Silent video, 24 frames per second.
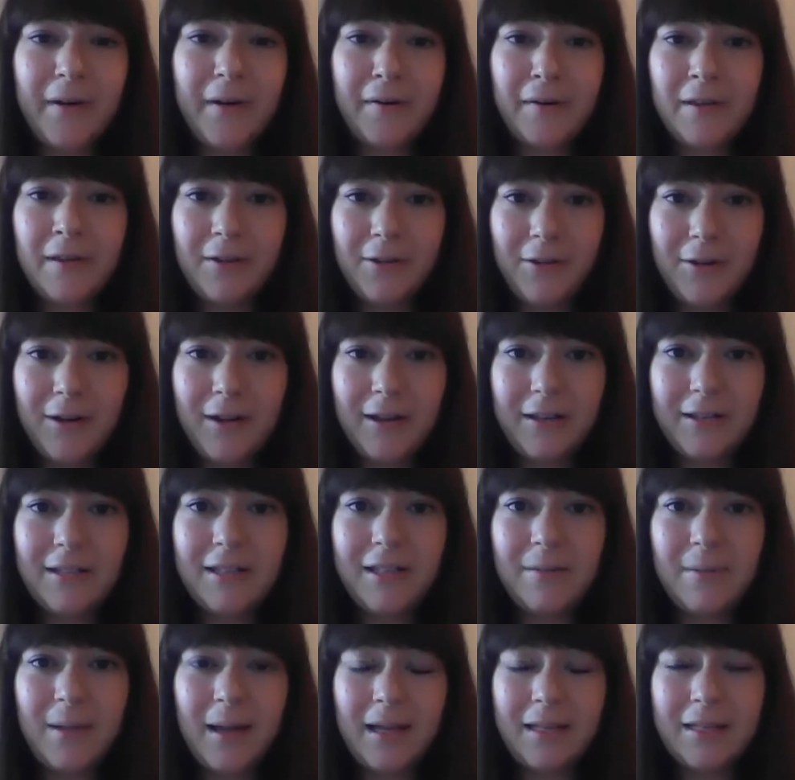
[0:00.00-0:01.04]
feels very loyal
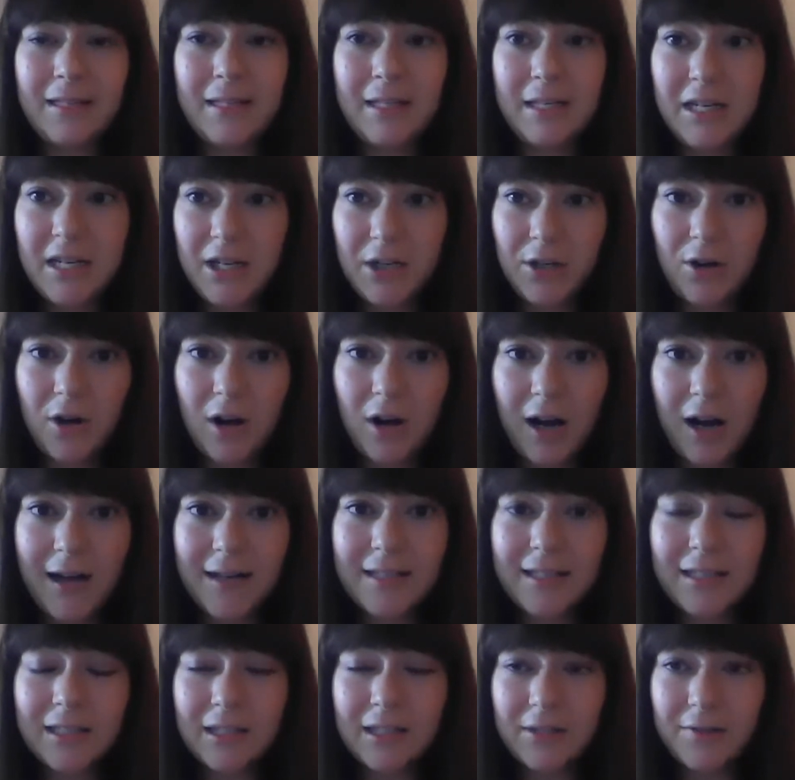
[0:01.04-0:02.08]
to the Palestinian
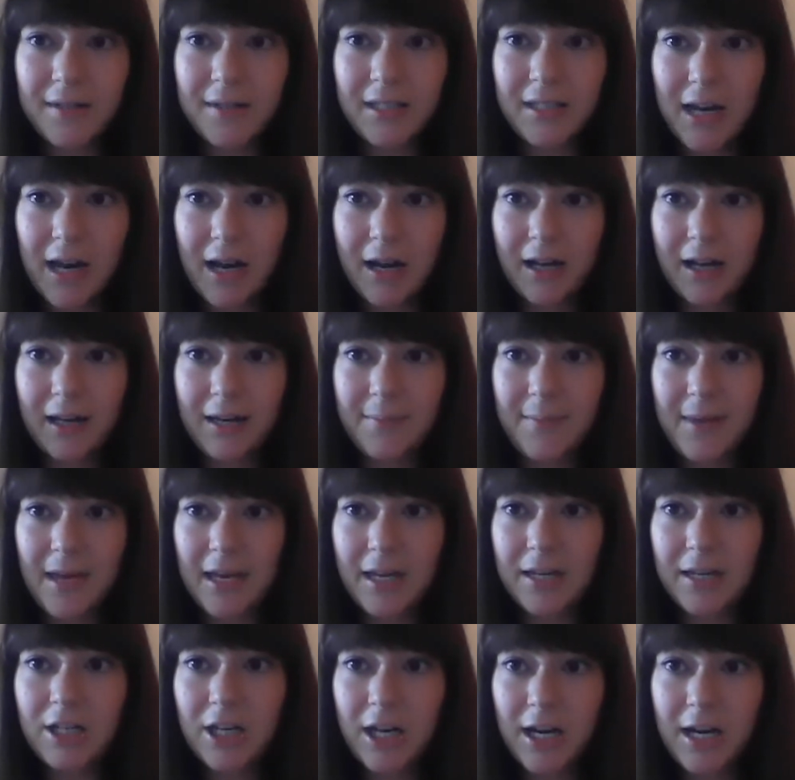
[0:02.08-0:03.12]
cause, and so he's not going to
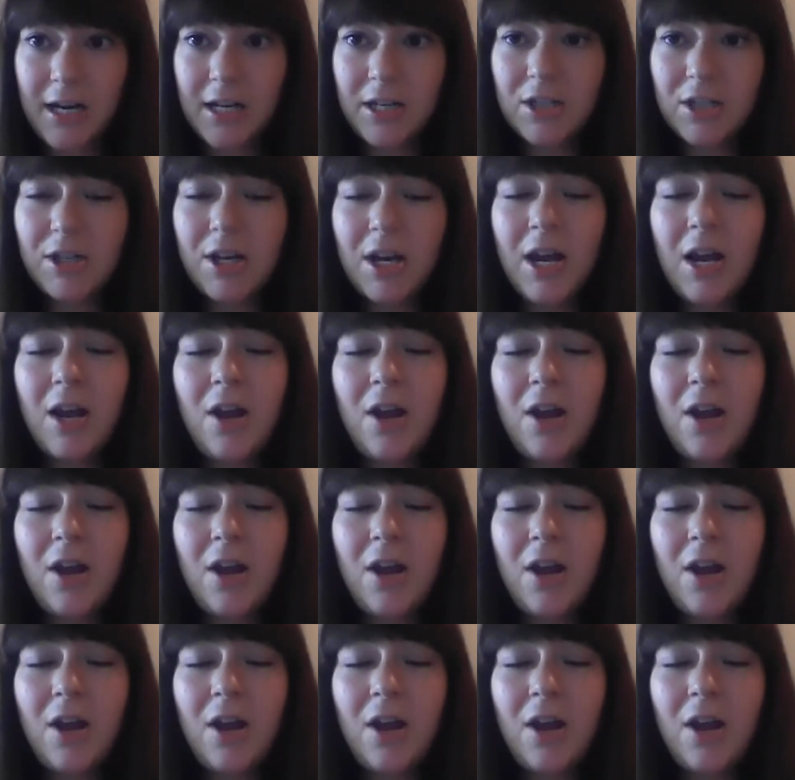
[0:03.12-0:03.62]
make a change.